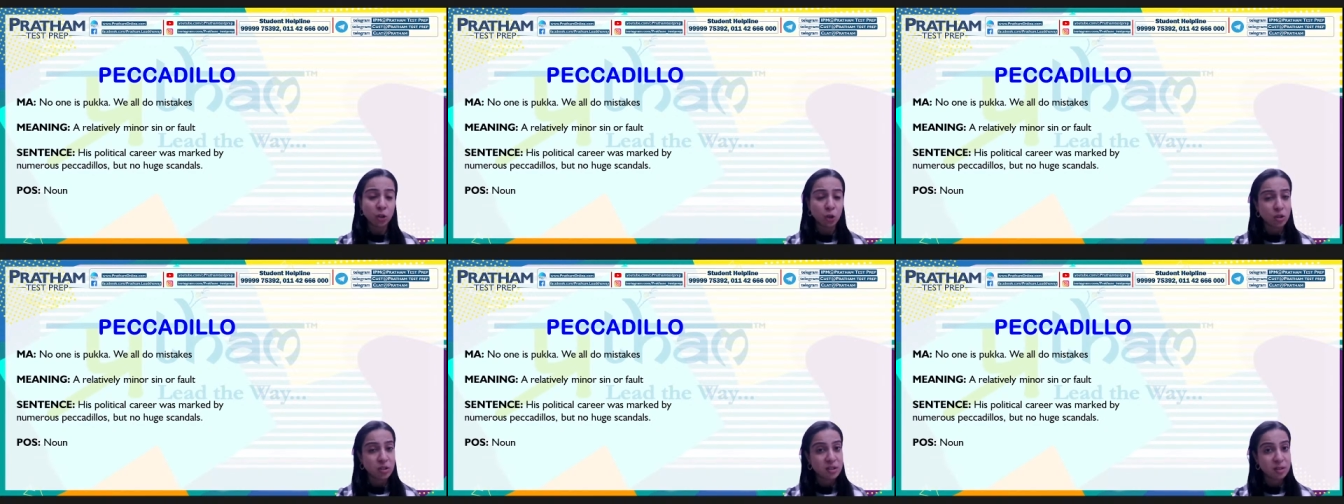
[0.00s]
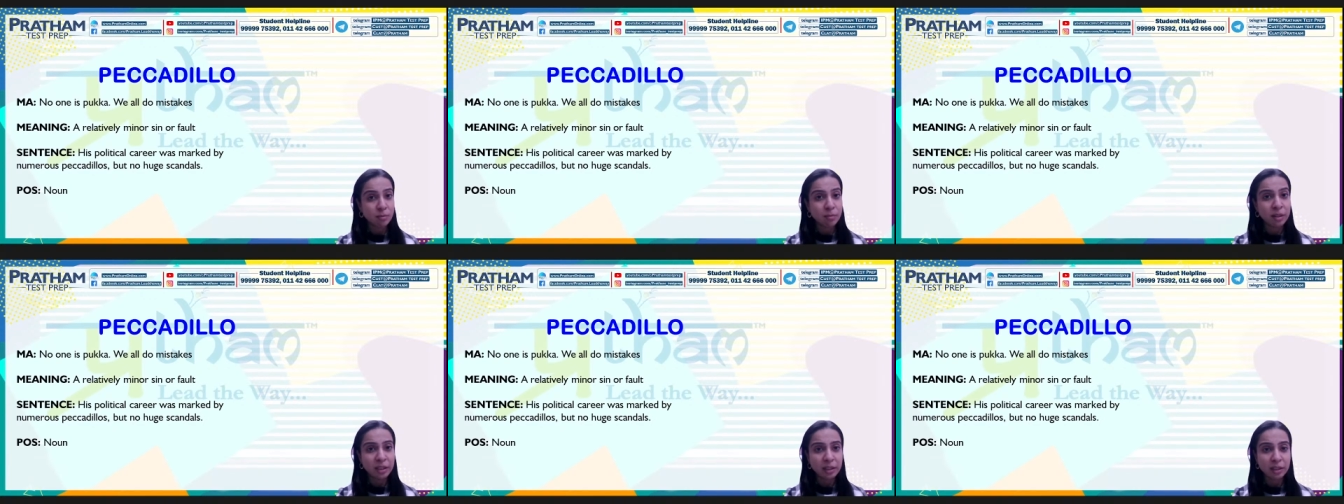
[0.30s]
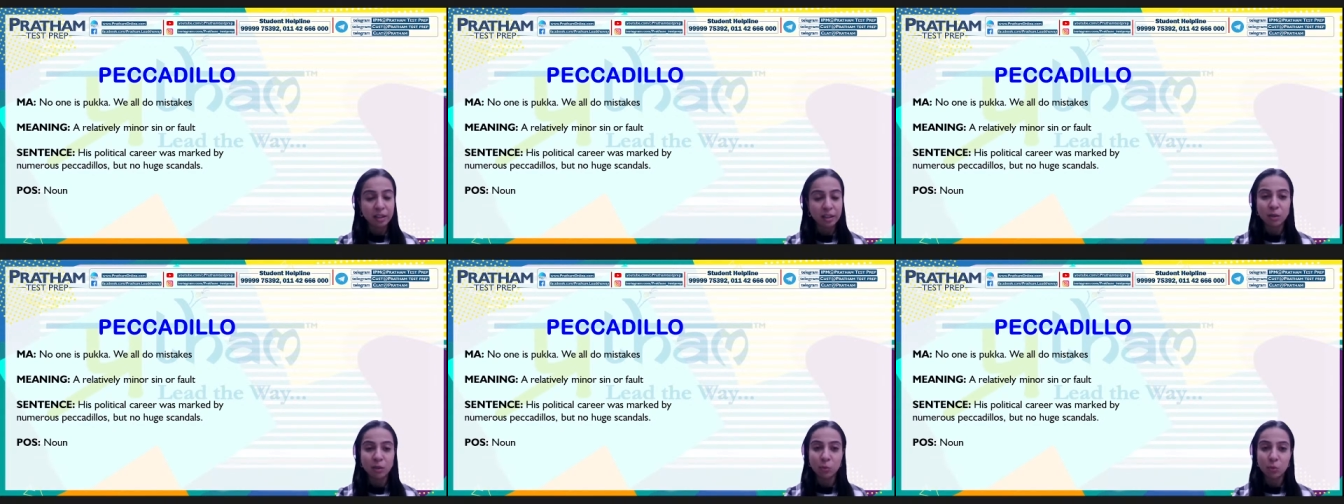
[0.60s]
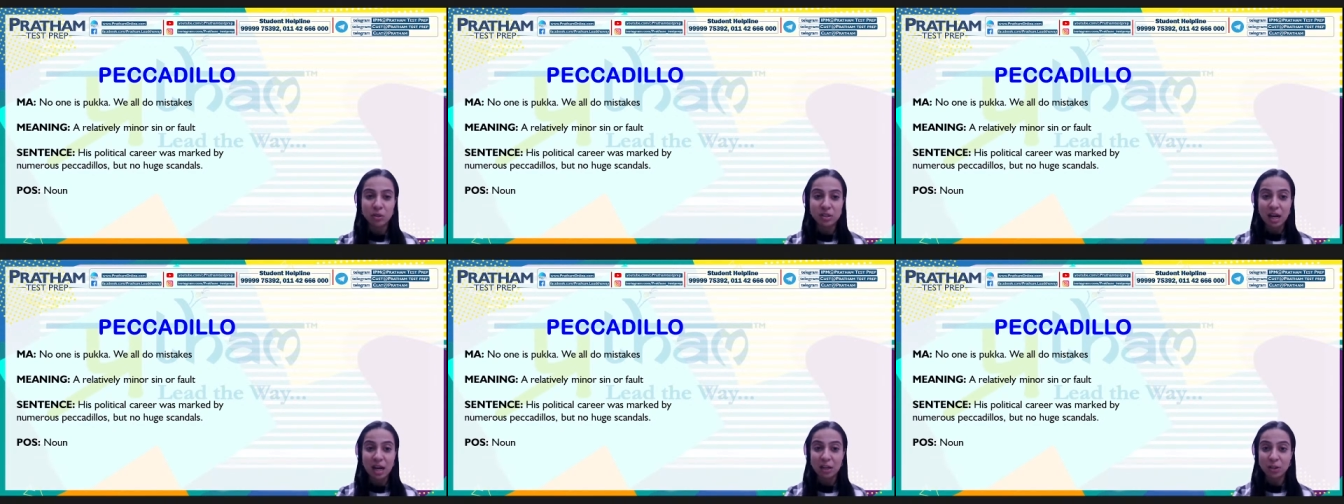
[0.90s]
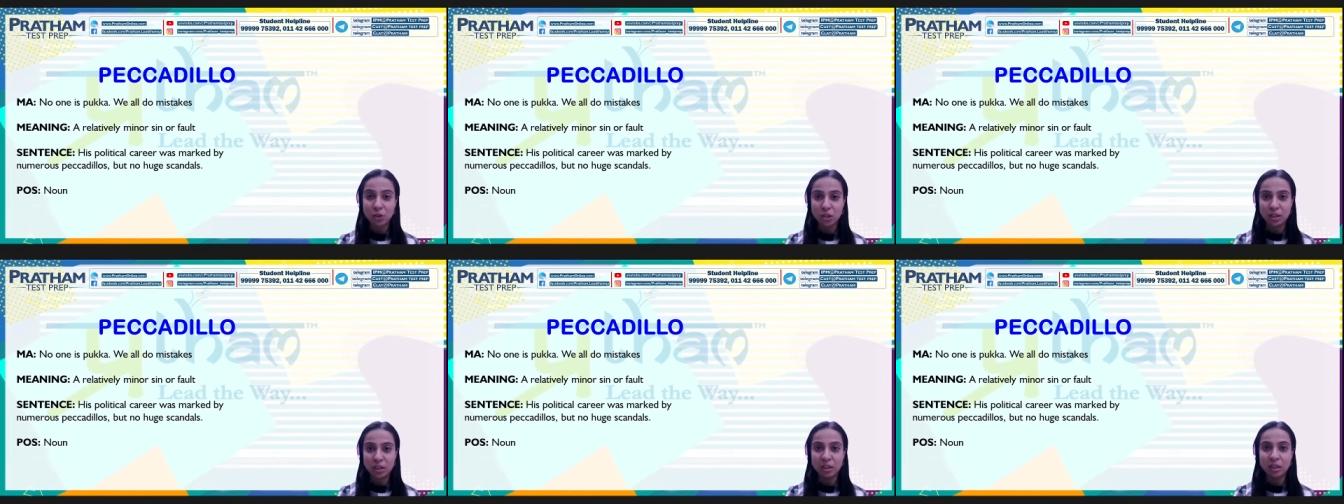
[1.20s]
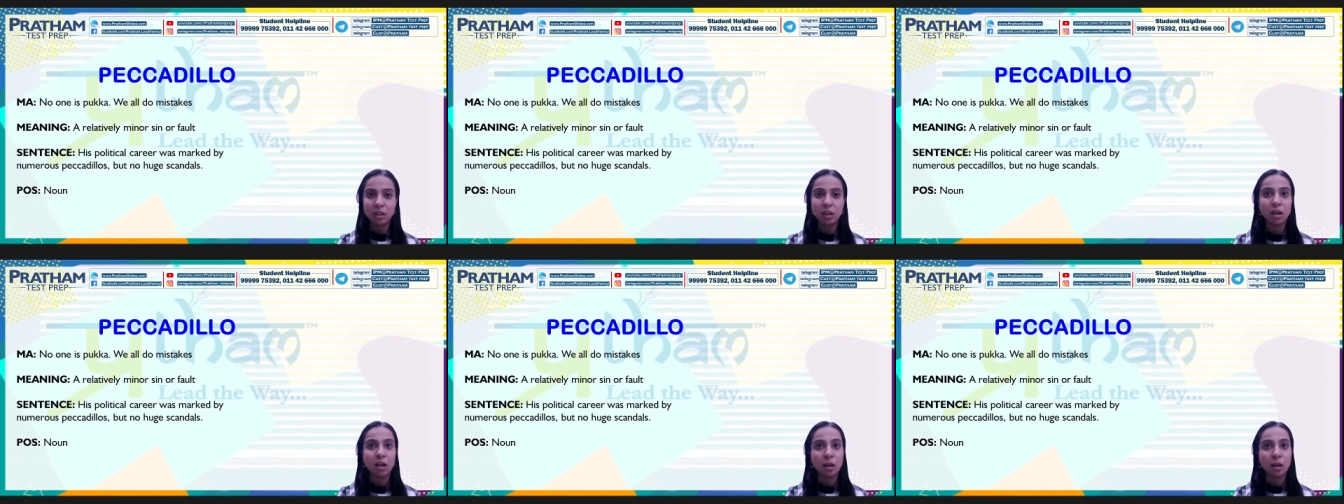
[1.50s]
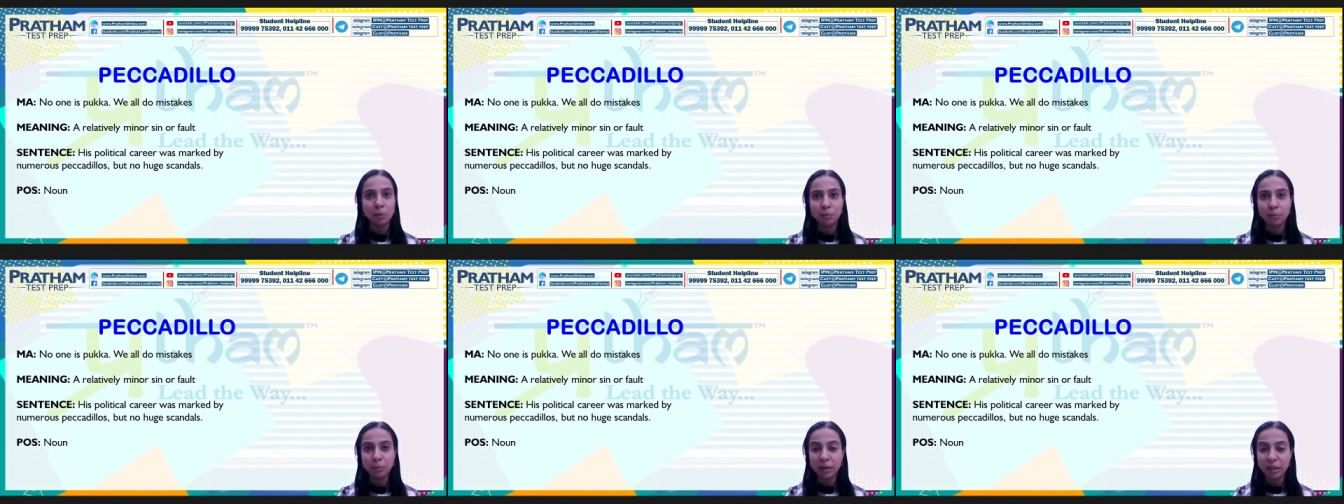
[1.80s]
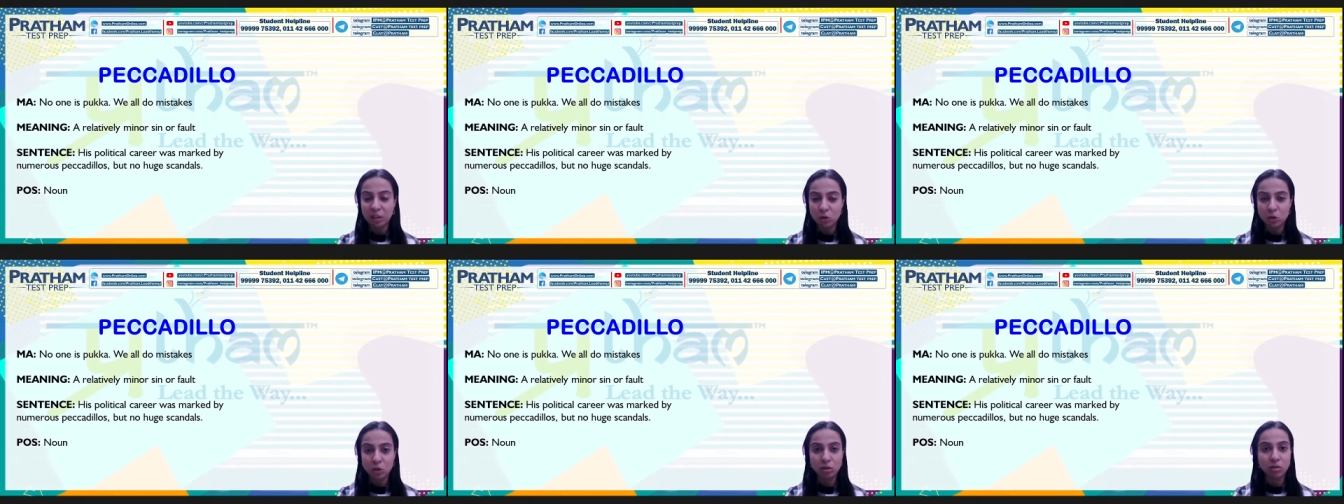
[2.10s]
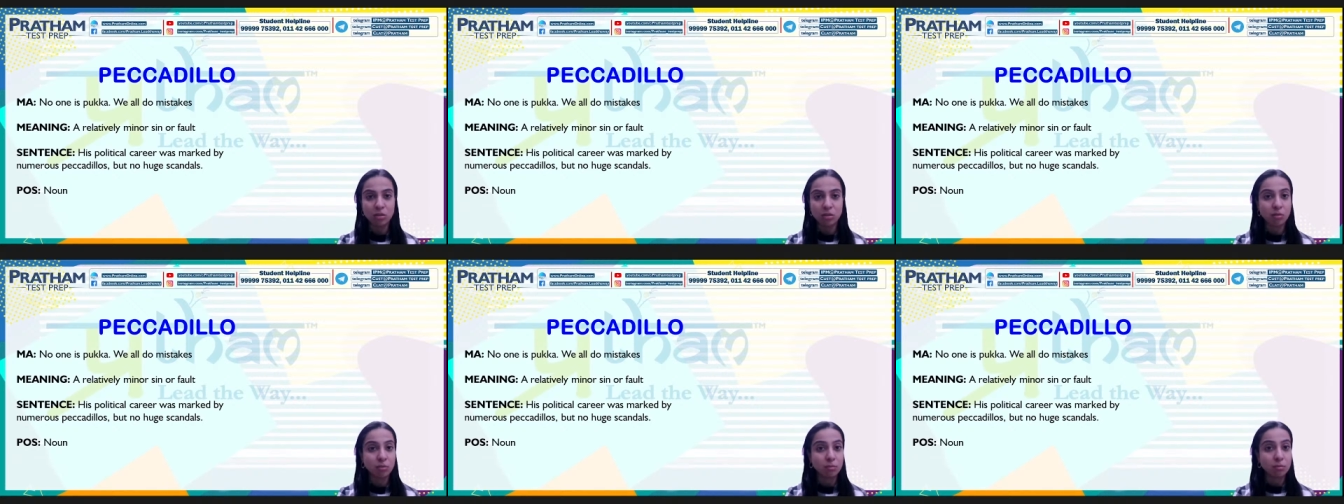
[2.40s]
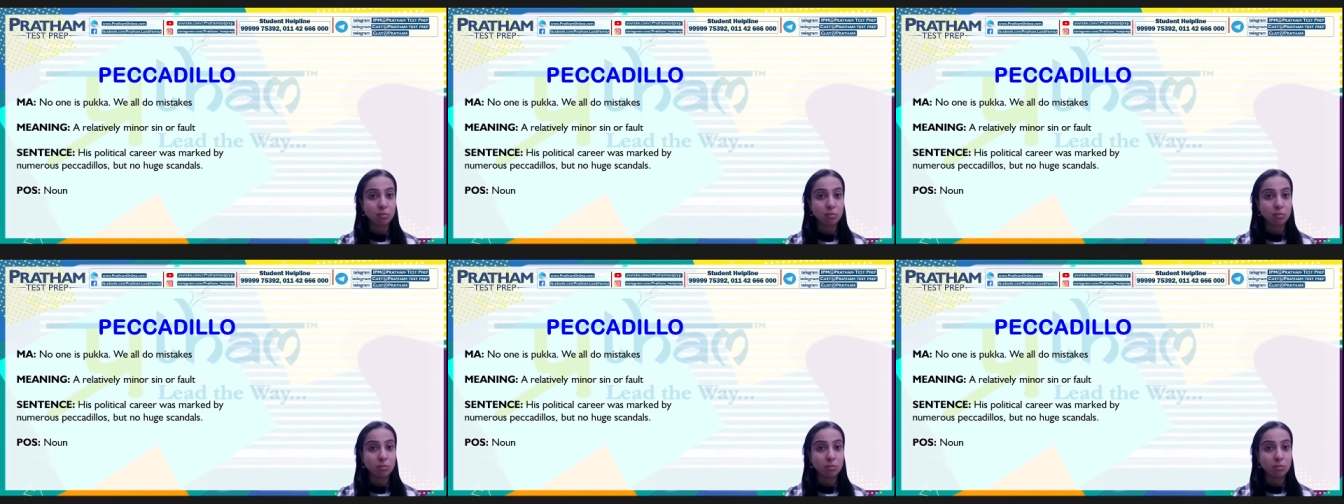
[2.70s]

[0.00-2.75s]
your sibling did was actually a major